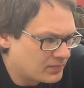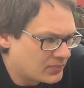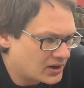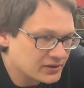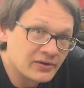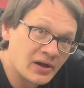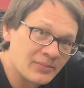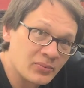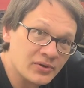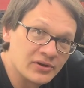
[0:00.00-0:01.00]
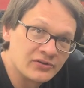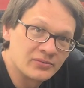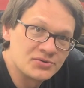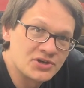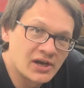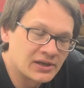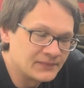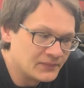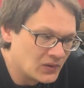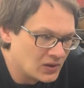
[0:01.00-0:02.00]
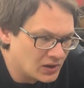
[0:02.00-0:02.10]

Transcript: buttoned up, we did some checking.